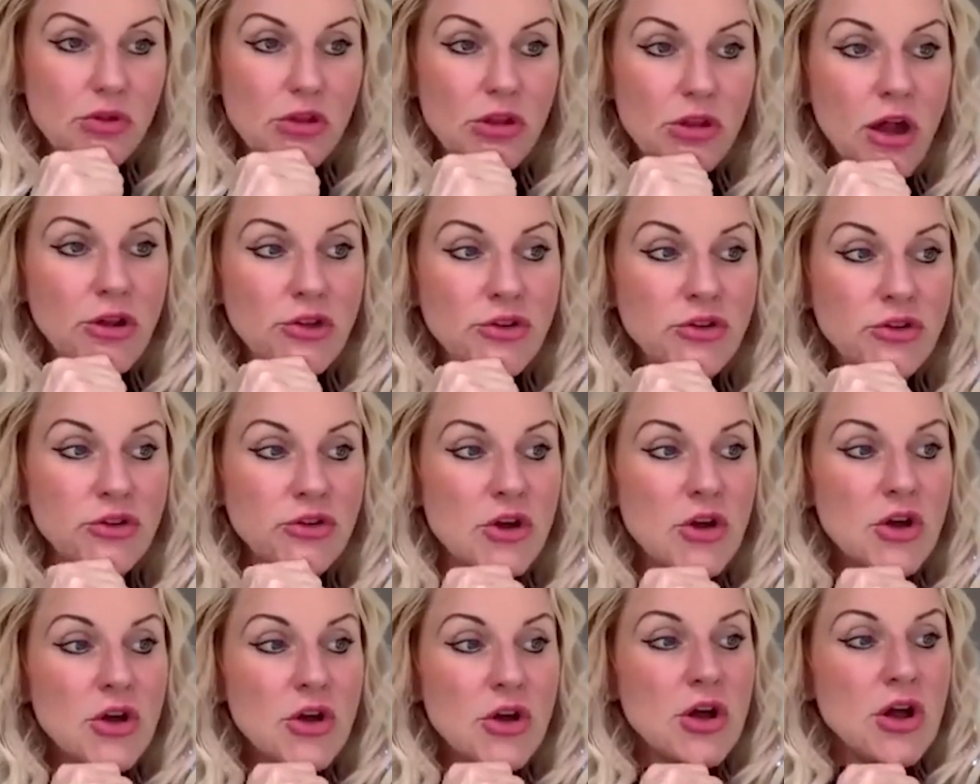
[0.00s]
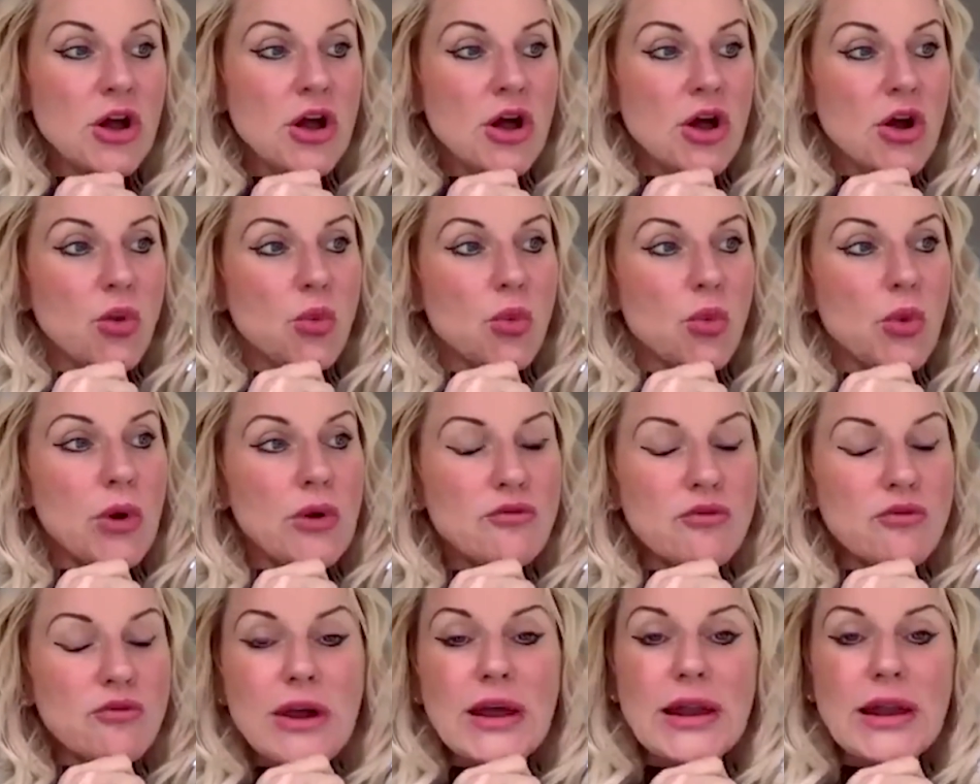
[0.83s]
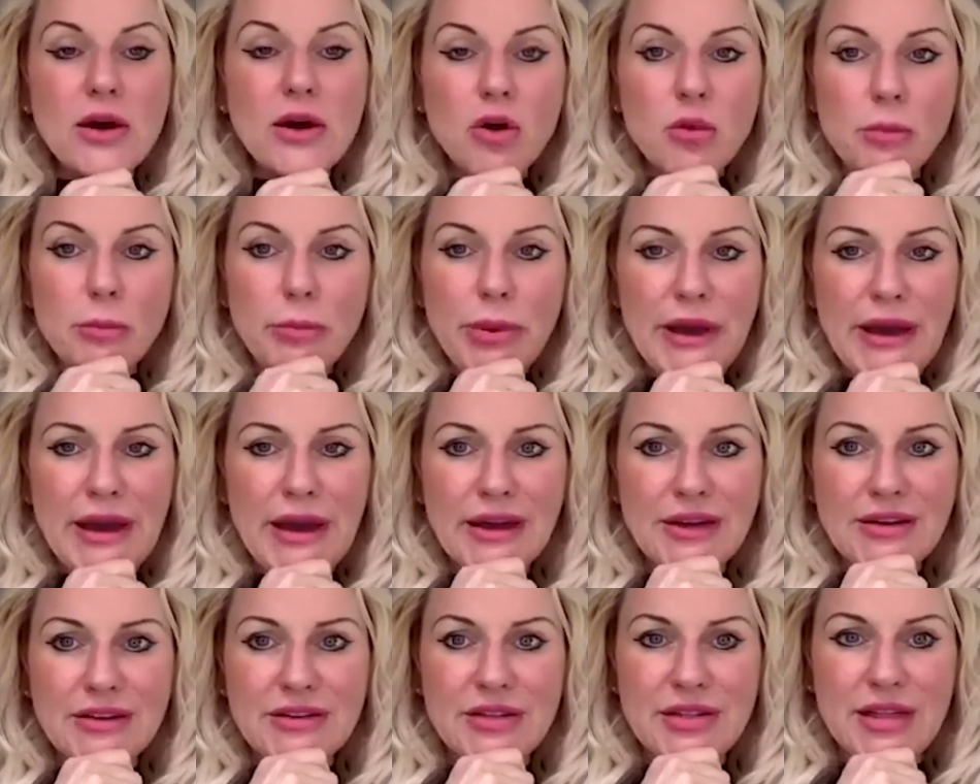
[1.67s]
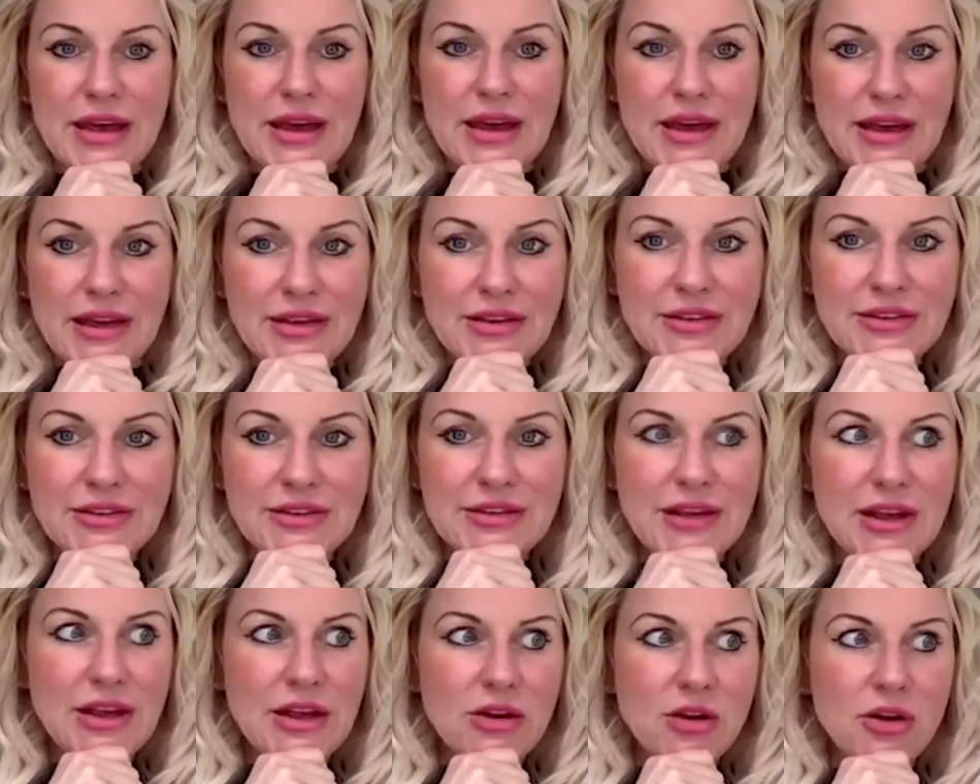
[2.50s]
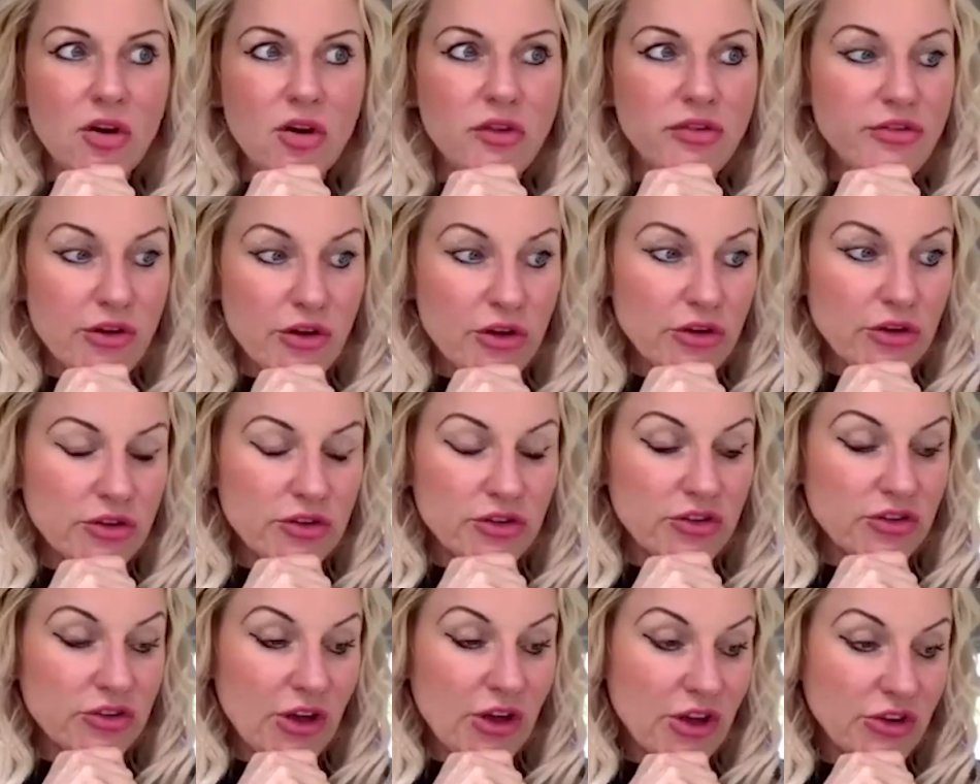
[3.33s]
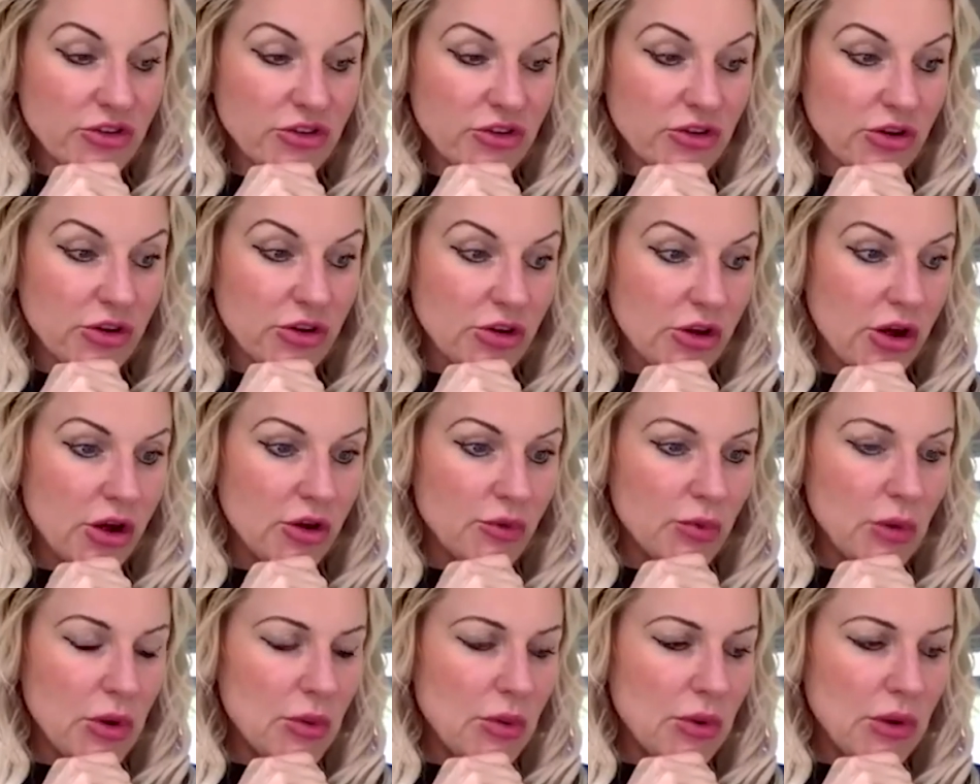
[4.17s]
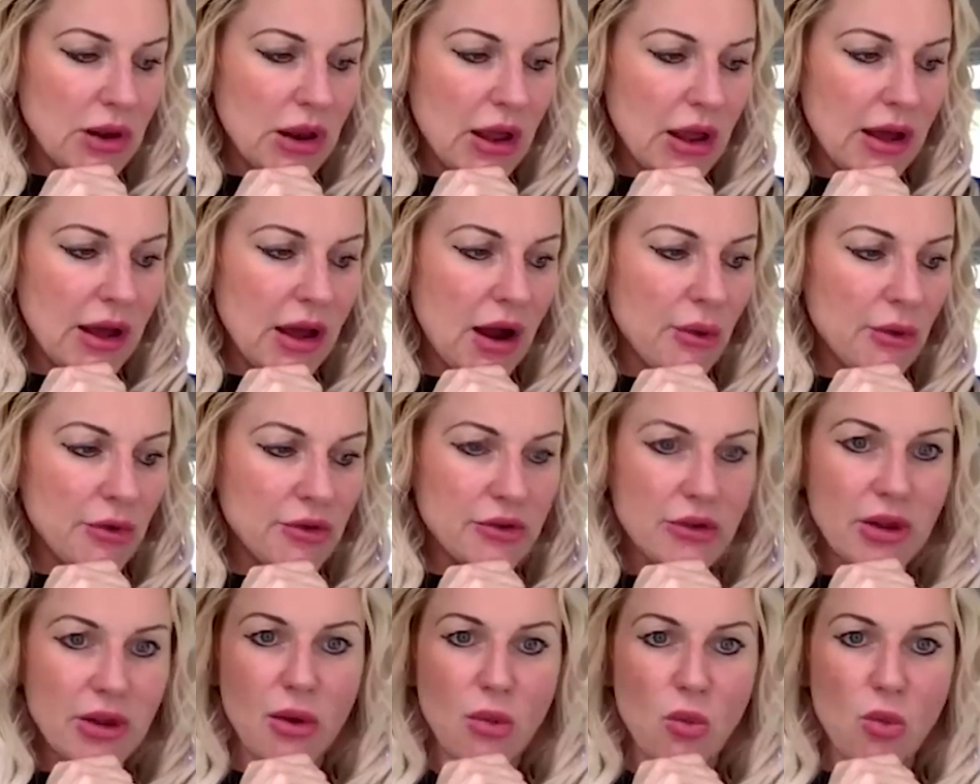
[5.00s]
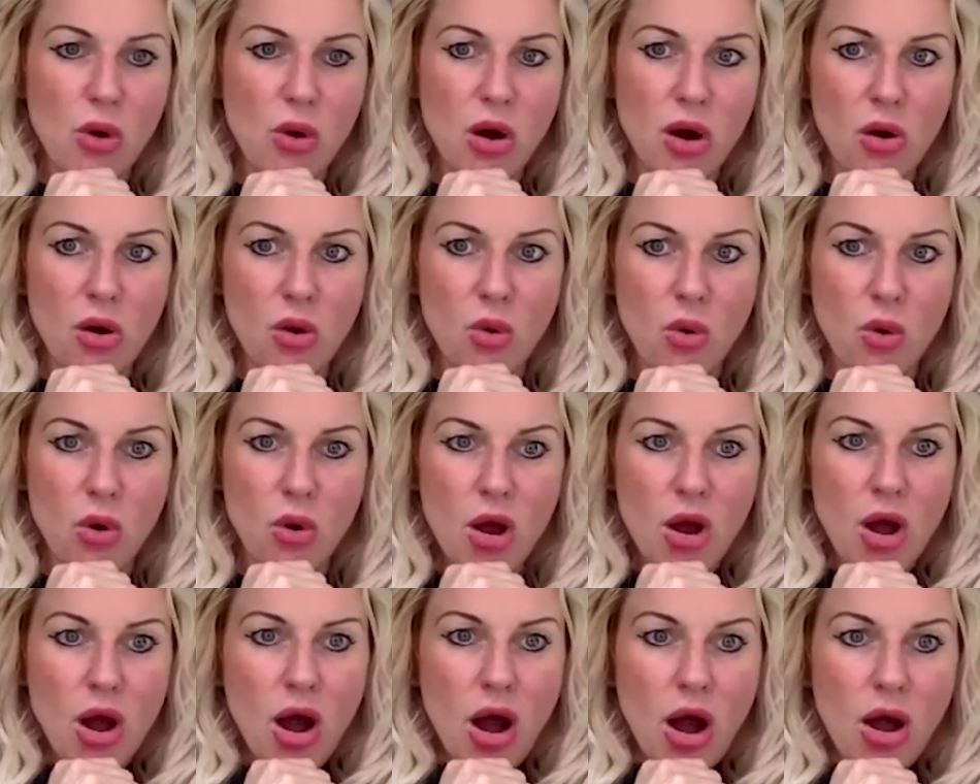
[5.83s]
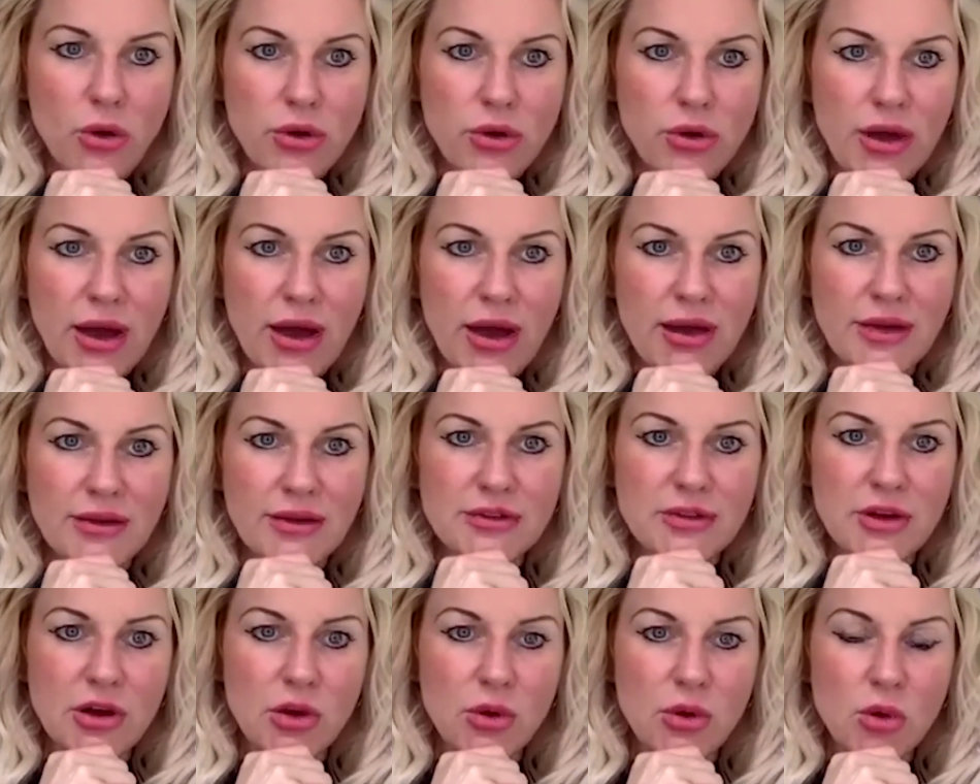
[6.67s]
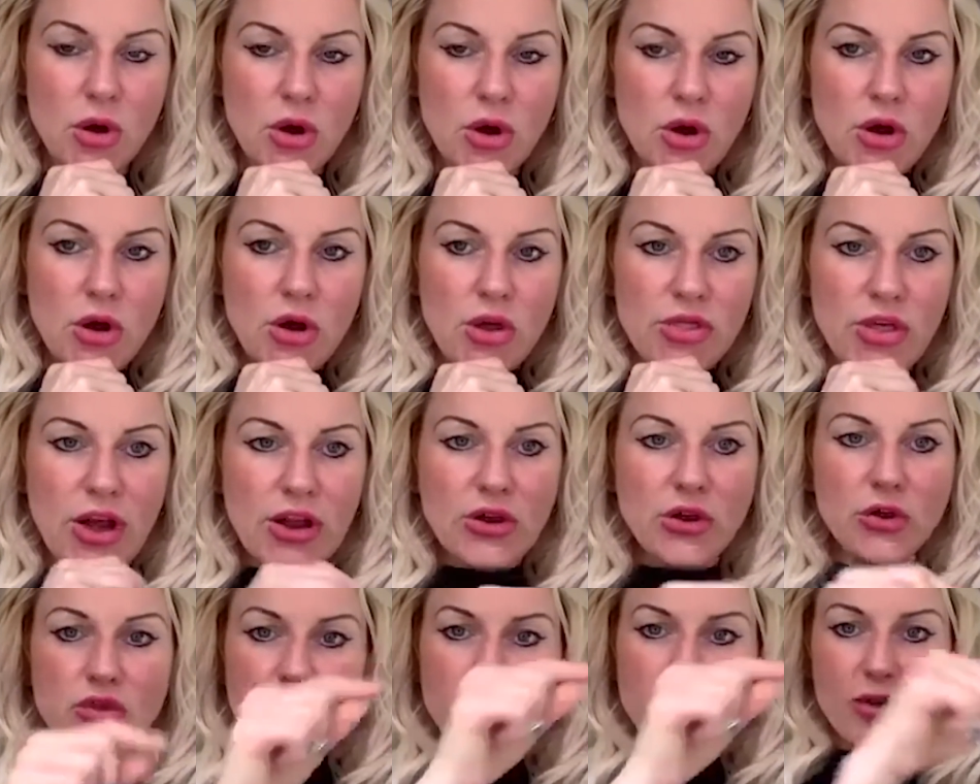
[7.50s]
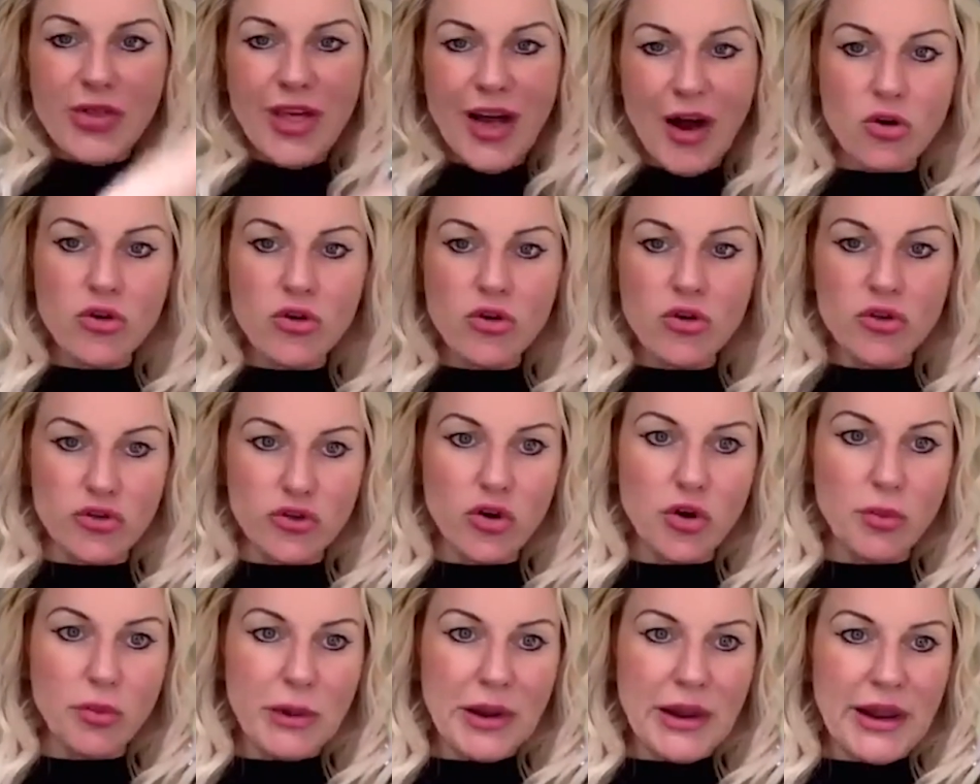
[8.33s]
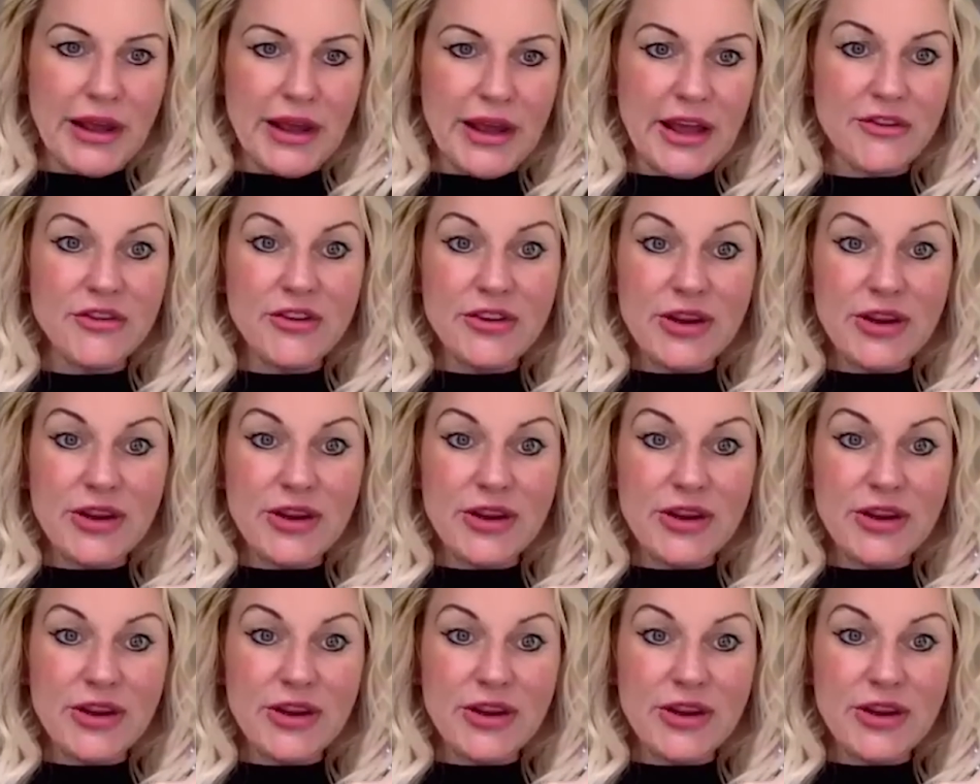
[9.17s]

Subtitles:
And we really unpicked this in our first session, and we were like, I was like, whoa, okay, so then you took that on as your belief.